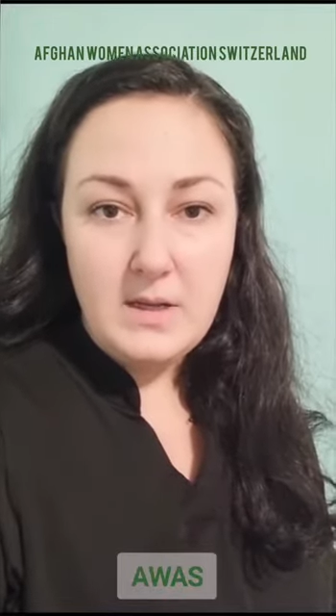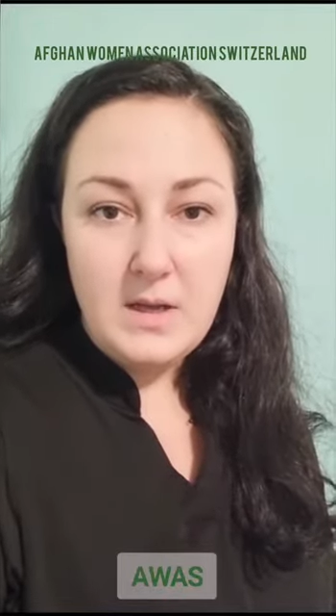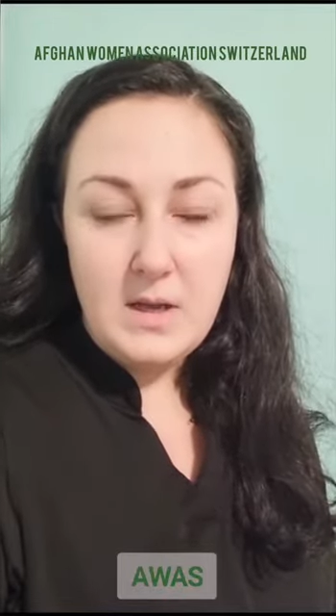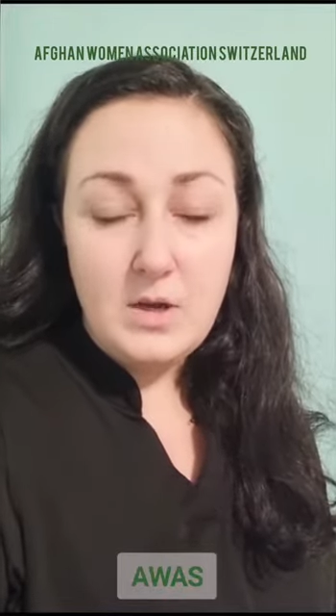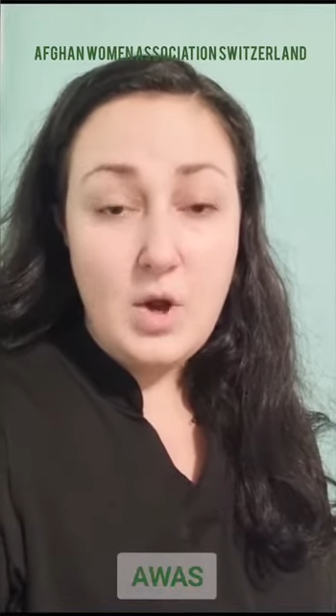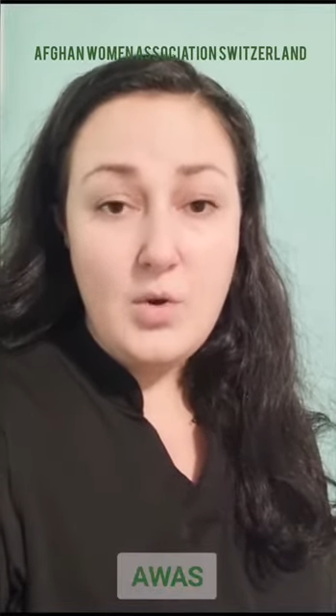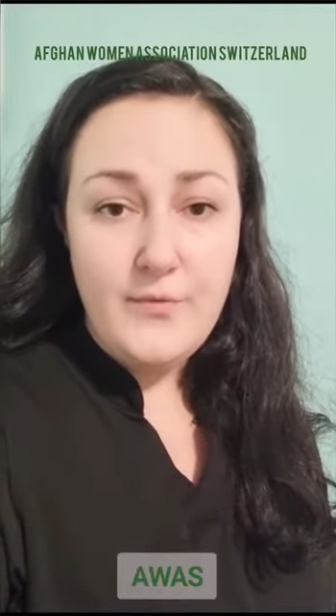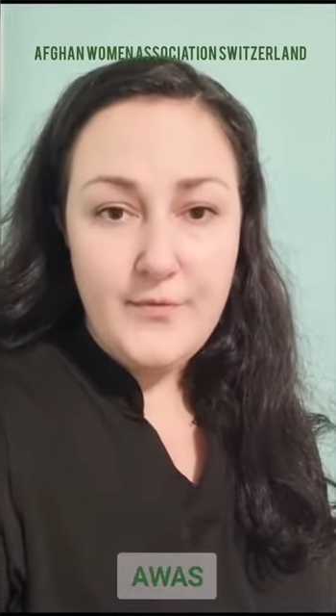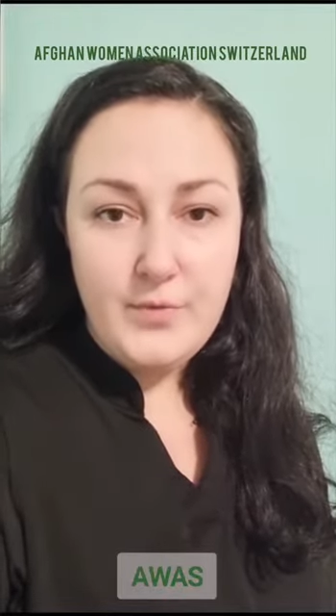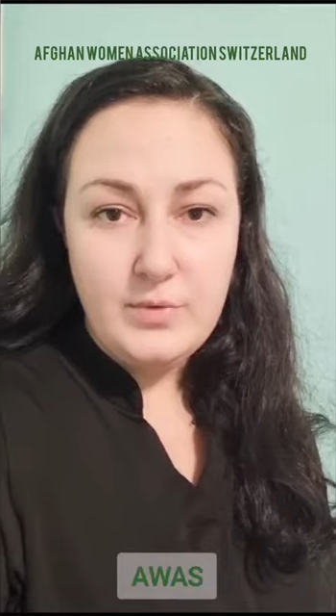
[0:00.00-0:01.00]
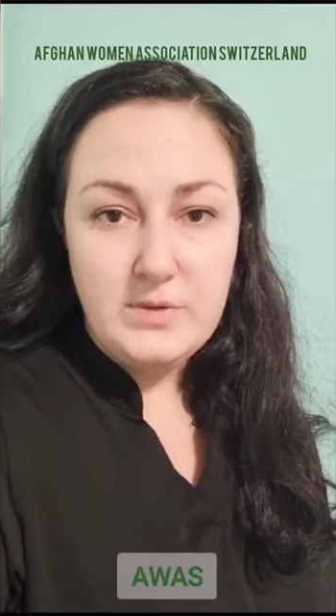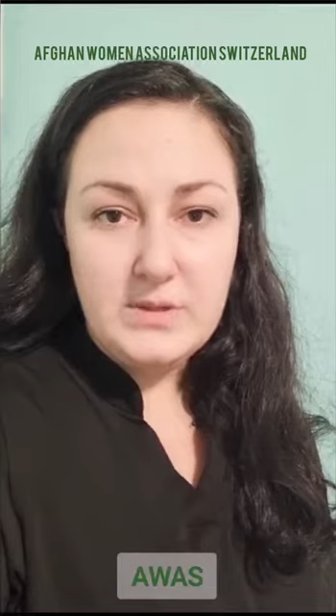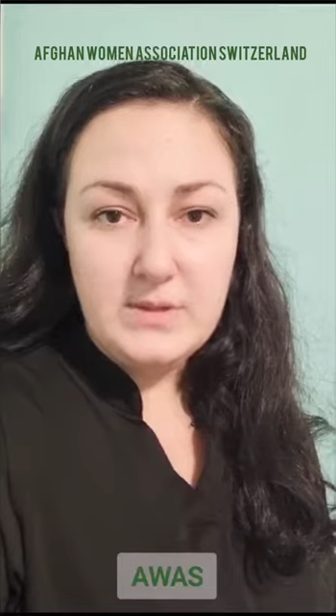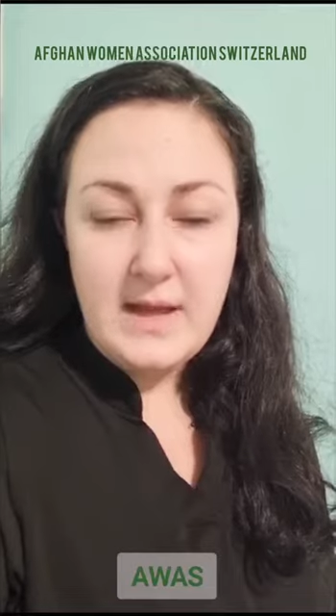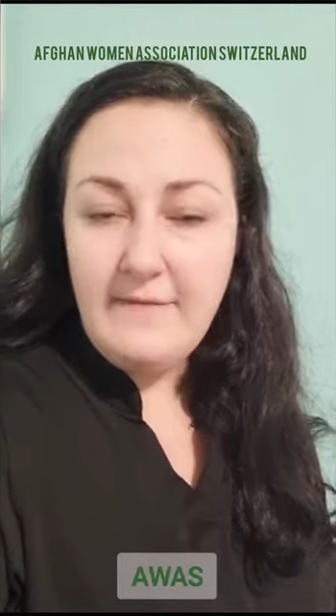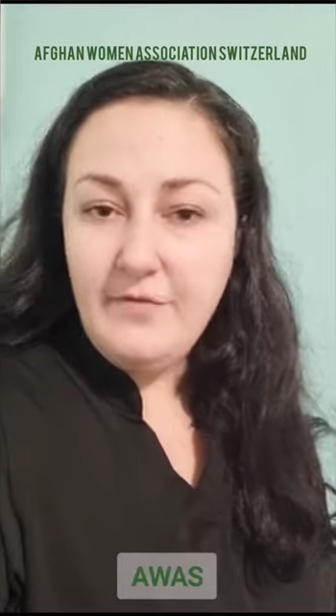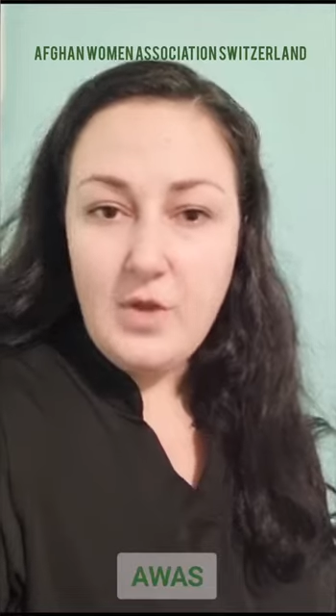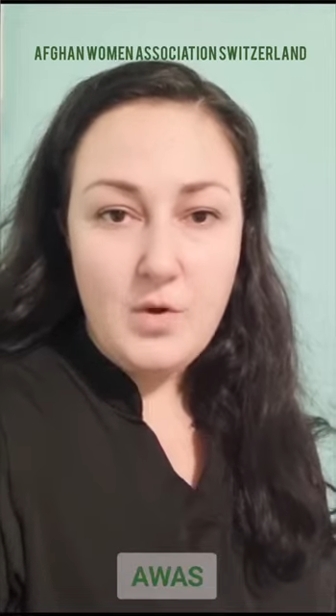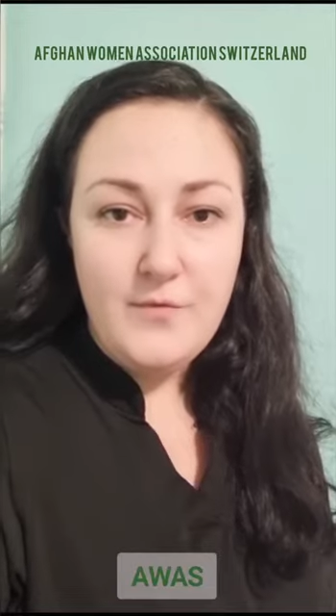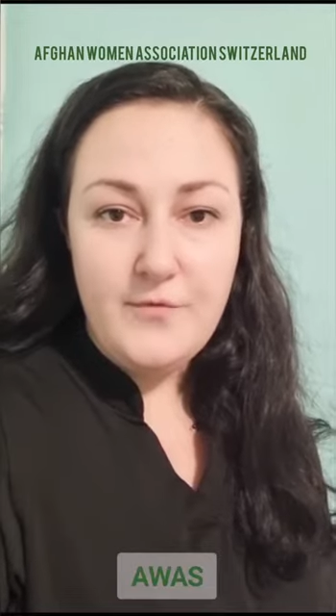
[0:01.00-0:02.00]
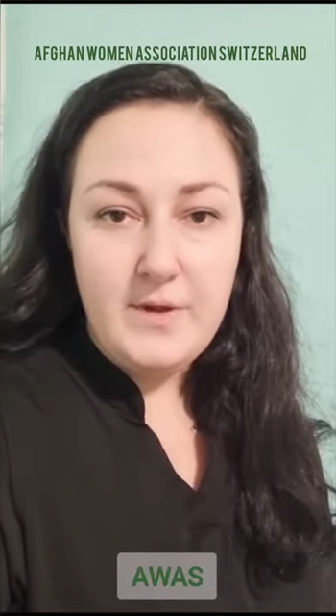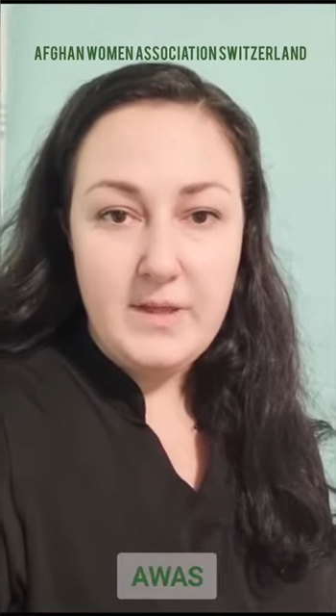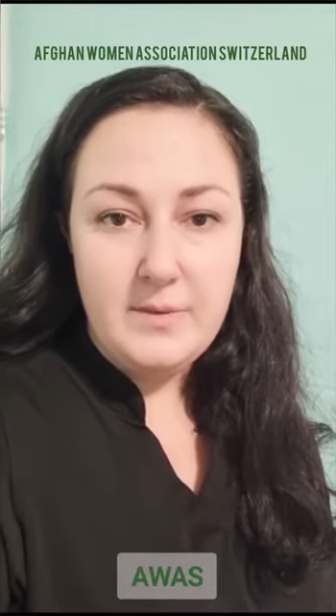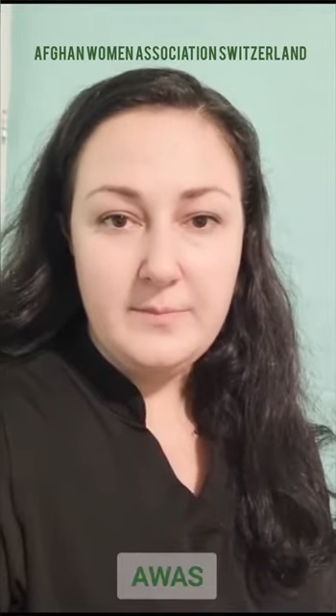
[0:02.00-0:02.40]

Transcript: no food, and no freedom.